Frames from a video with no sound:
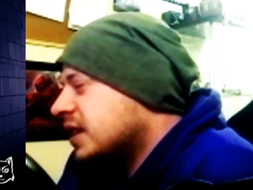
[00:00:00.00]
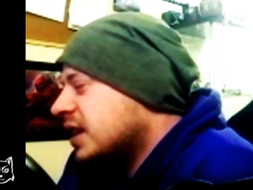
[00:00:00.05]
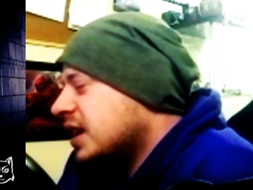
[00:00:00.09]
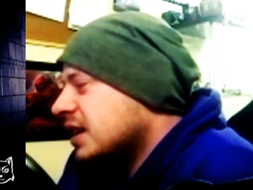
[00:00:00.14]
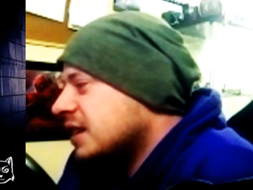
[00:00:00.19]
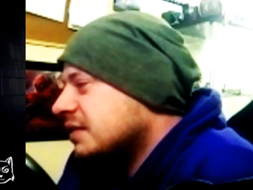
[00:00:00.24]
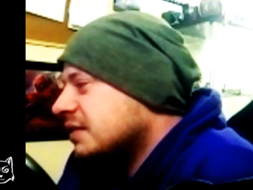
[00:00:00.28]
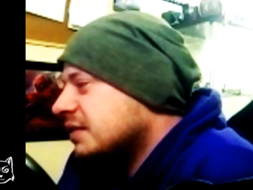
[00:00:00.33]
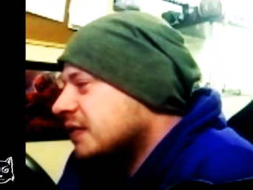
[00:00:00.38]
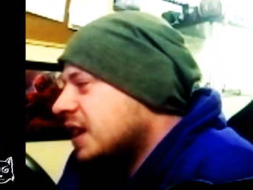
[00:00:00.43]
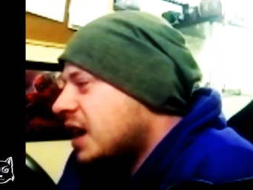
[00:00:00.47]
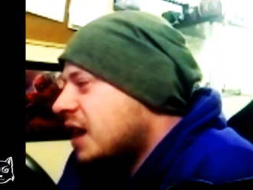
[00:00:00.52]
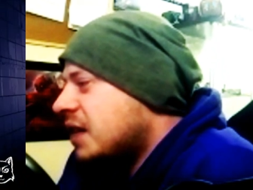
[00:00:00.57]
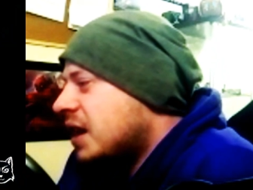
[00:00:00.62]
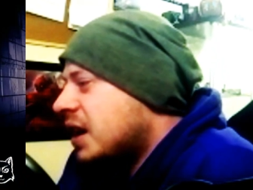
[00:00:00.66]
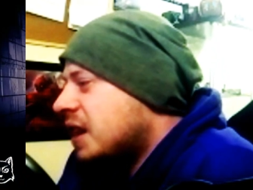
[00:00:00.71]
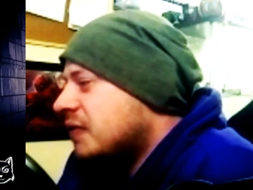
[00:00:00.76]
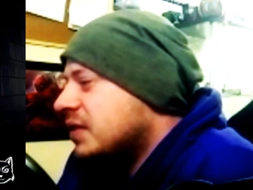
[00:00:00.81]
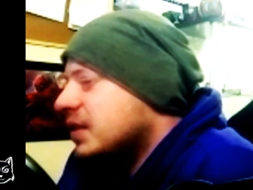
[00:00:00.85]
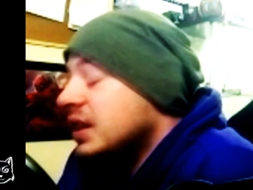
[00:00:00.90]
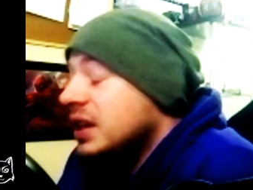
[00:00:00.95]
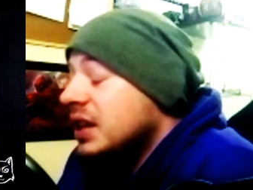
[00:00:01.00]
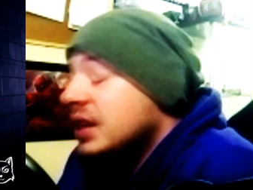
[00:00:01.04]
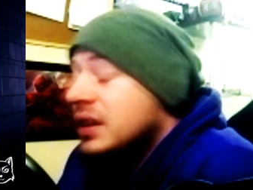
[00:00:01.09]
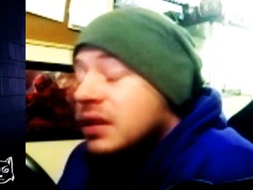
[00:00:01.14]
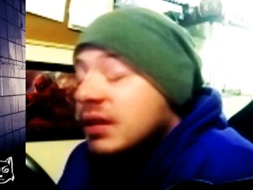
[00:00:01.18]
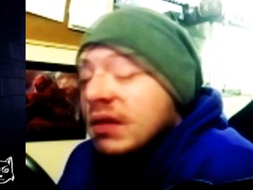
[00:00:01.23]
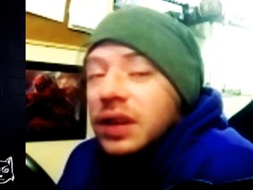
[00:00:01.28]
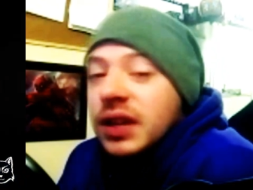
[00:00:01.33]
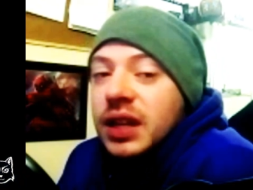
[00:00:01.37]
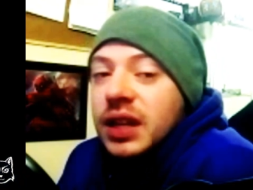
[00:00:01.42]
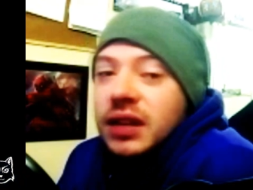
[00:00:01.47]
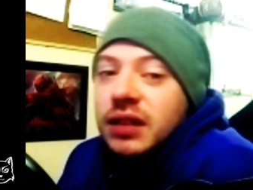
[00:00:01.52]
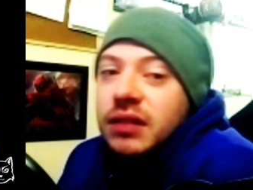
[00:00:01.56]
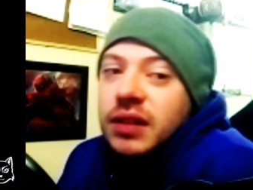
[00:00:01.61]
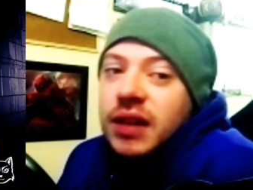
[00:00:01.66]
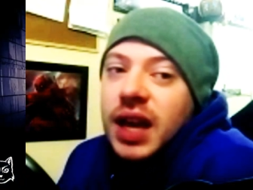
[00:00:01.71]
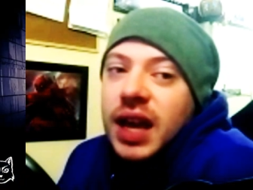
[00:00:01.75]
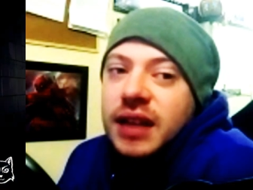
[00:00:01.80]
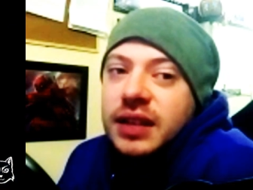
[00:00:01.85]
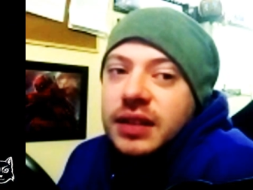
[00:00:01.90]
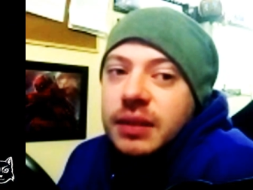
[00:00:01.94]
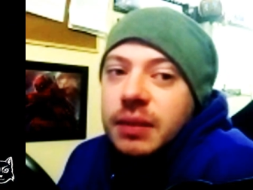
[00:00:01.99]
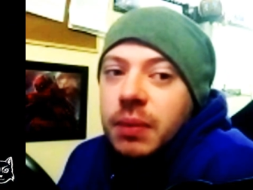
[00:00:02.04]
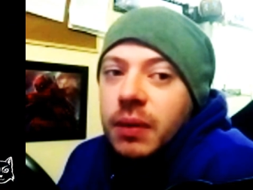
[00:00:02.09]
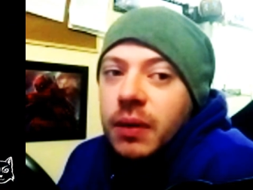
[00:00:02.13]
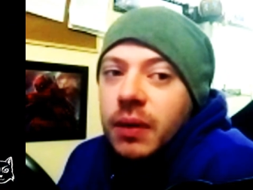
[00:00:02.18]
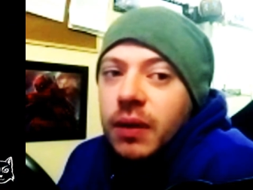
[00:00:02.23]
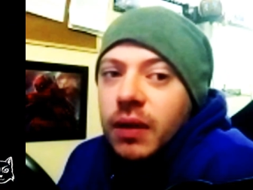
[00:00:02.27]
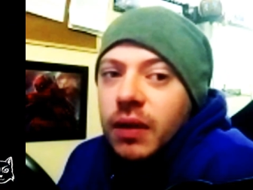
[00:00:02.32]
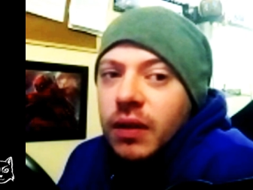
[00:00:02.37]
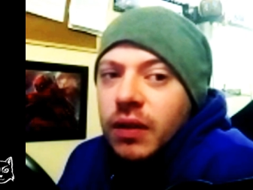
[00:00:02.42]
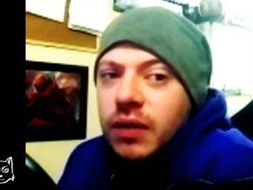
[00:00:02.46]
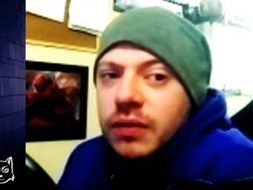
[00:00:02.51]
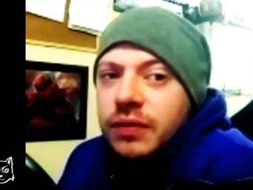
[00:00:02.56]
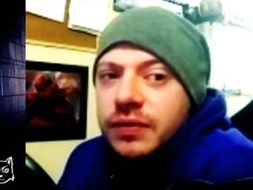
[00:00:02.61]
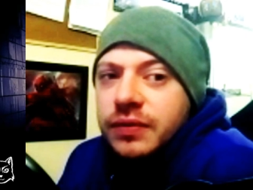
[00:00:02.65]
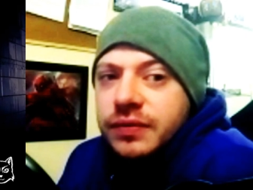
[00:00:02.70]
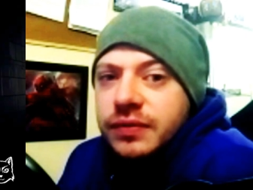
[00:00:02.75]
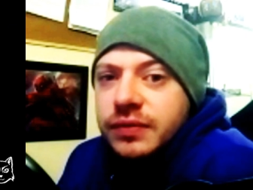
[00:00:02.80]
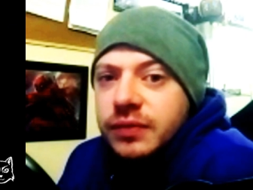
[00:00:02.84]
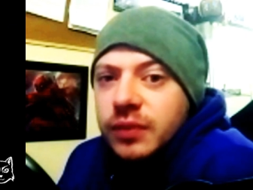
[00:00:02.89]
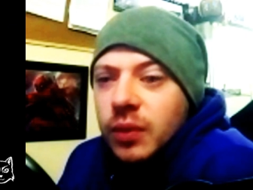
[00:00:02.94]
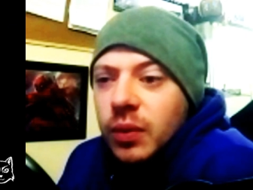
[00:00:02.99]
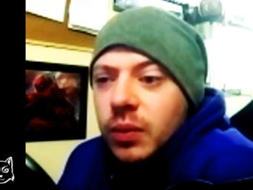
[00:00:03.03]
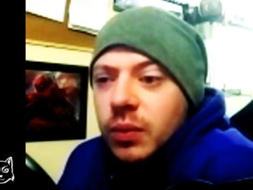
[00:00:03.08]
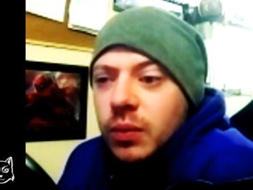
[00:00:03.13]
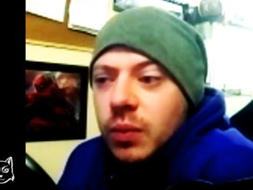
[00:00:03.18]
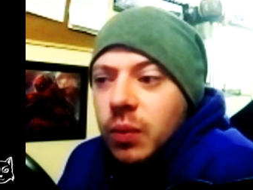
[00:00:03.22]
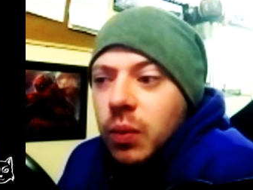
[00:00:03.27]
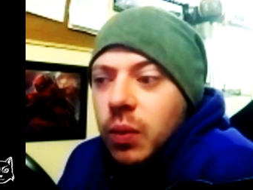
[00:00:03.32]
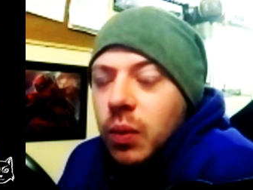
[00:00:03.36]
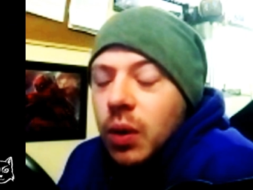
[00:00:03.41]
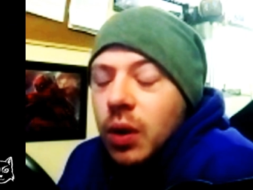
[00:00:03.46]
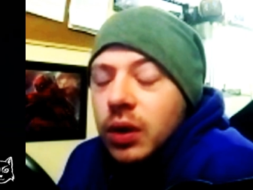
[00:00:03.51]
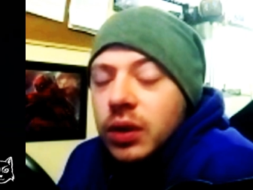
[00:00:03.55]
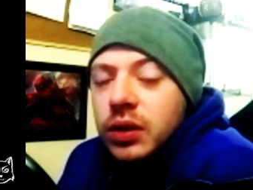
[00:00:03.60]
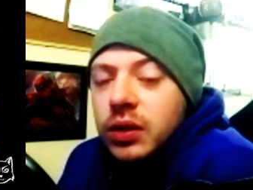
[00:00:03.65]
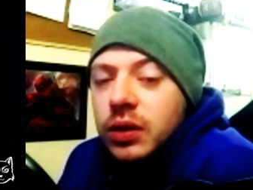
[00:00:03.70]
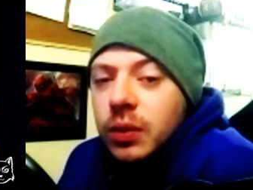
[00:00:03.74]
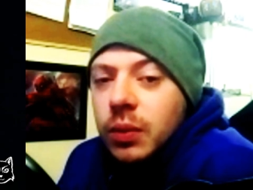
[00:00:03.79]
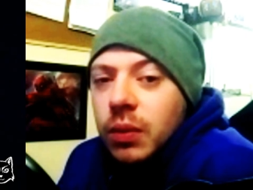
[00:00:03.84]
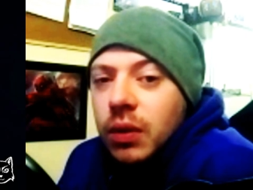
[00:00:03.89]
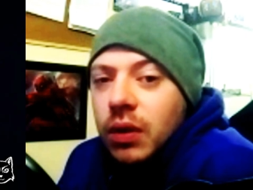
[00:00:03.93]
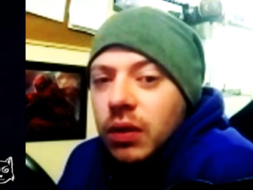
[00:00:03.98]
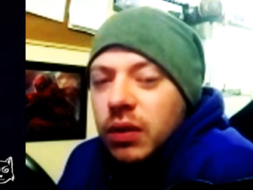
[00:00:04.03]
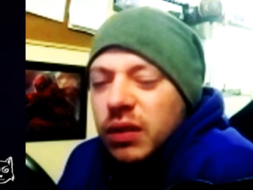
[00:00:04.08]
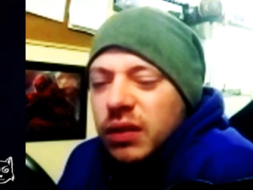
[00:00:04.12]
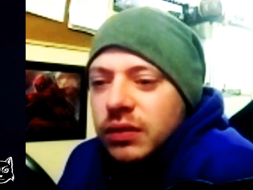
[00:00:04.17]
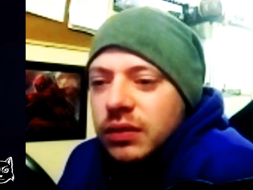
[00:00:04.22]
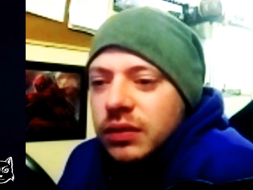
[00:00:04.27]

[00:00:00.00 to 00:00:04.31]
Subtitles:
just I really do need your guys' input of what you